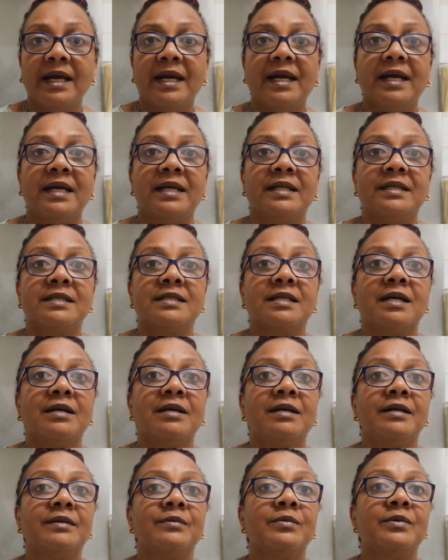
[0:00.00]
and
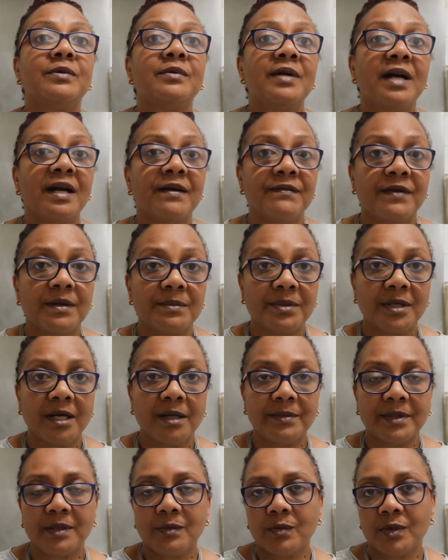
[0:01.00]
I will have
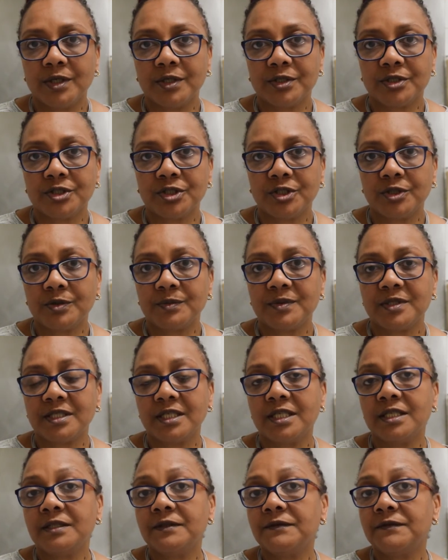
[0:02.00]
upcoming workshops
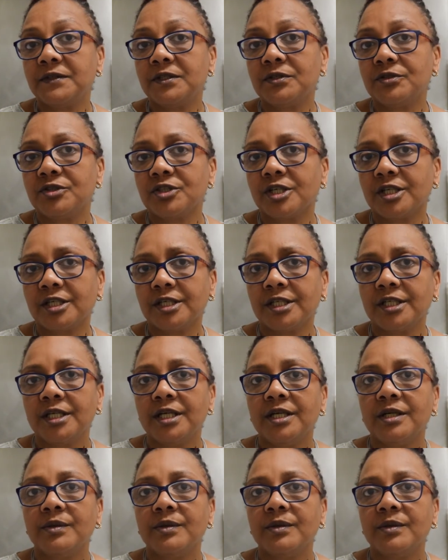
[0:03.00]
in the future